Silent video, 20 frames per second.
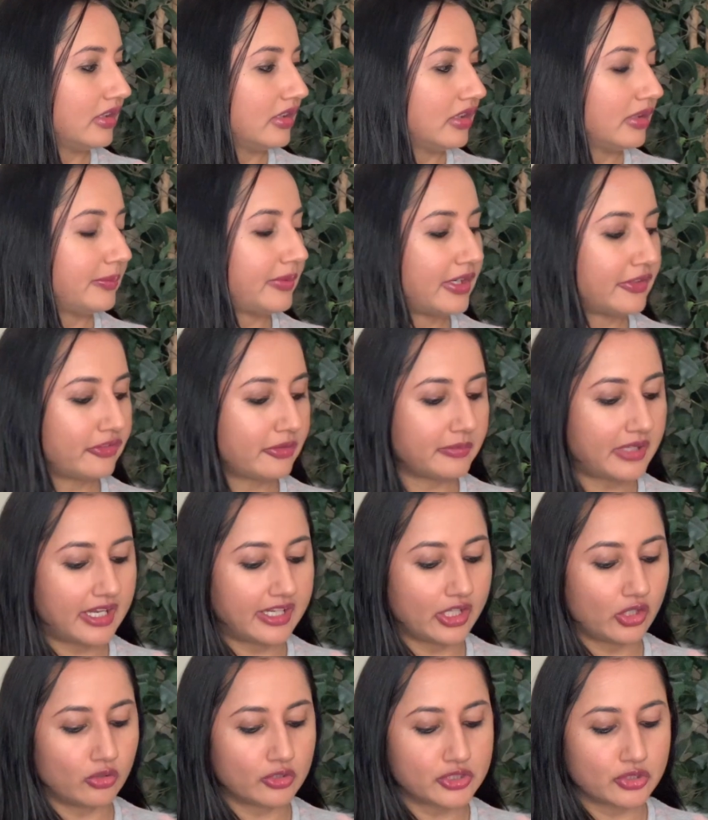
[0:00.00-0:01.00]
Apart from that,
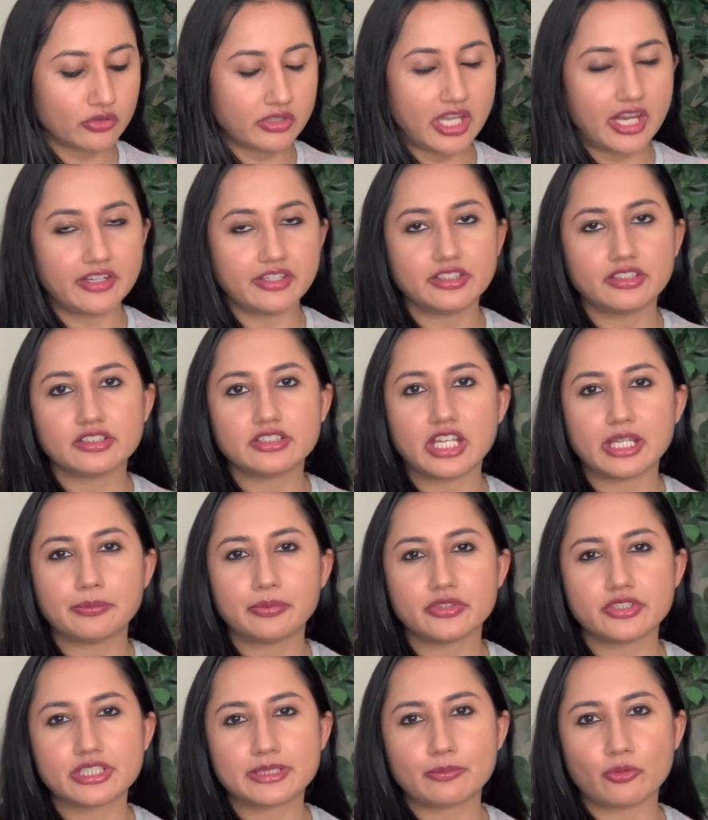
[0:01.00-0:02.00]
I also carry the
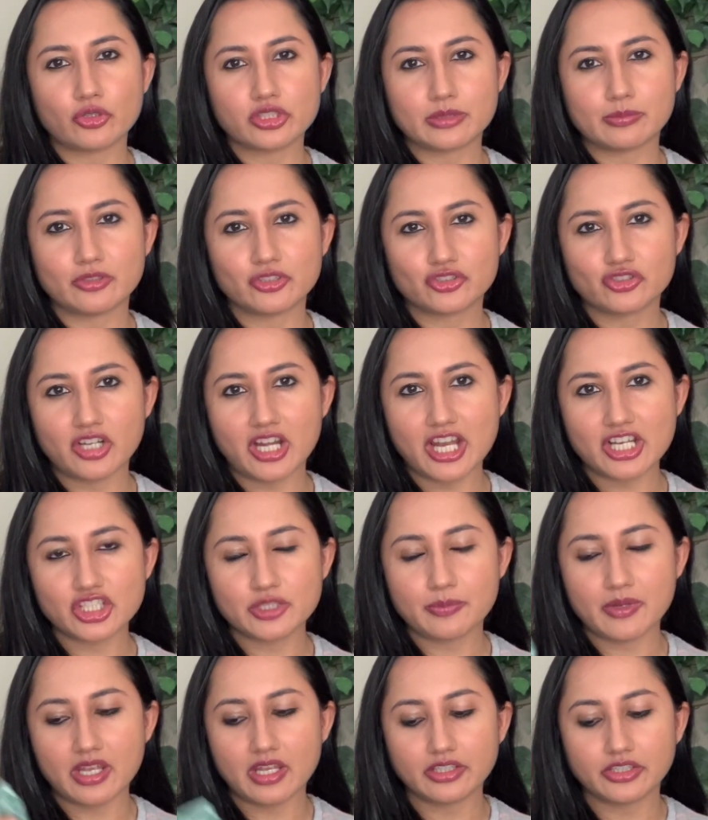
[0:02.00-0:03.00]
diaper disposable
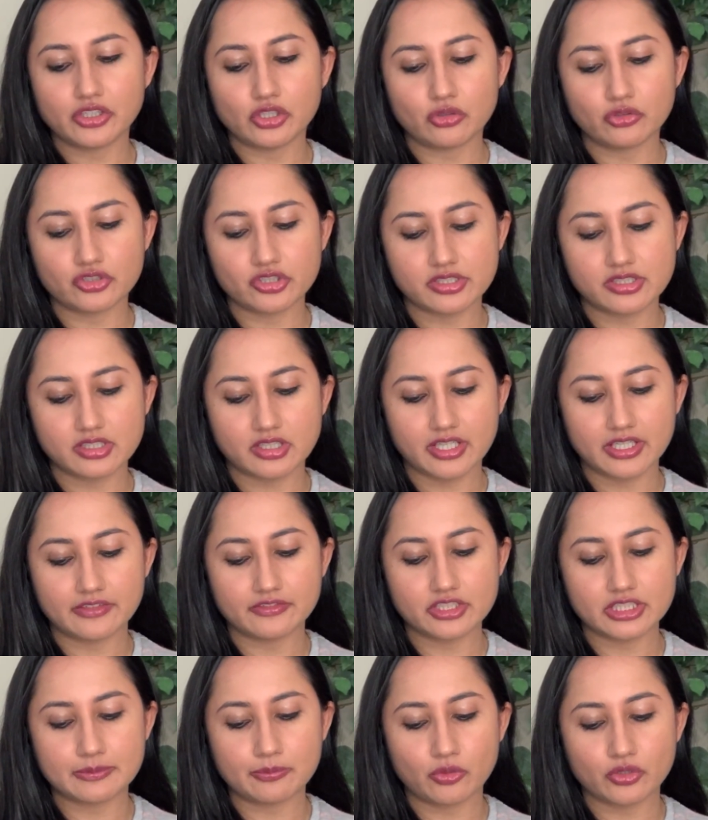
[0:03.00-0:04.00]
trash bag, you know, just to kind
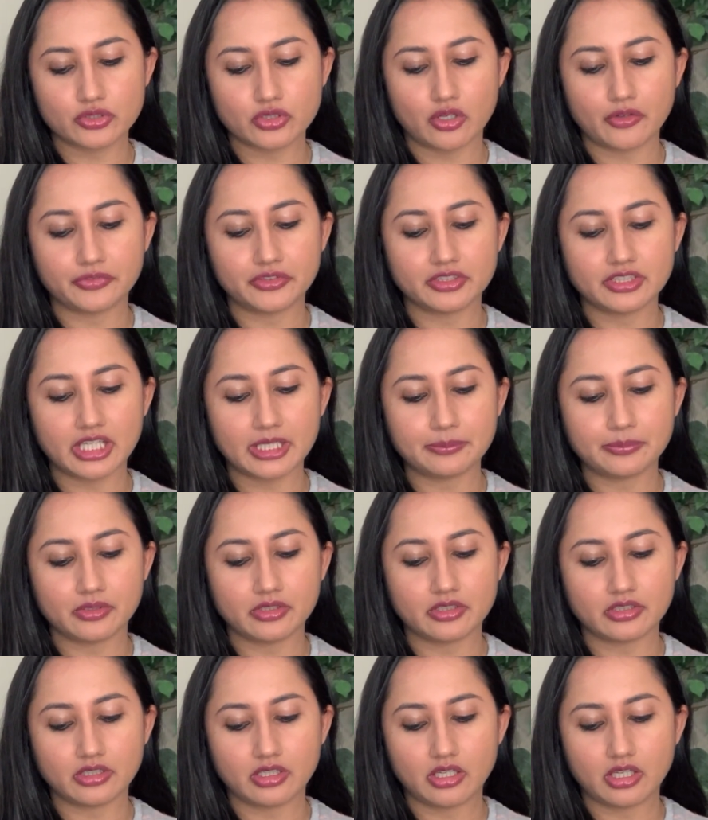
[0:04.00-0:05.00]
of dispose off the
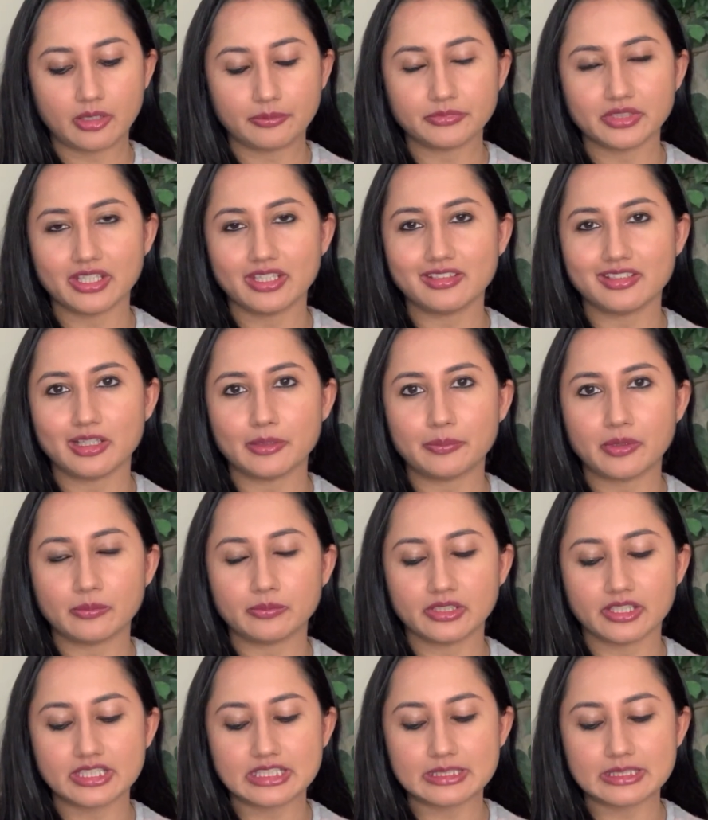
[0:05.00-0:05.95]
diaper in a public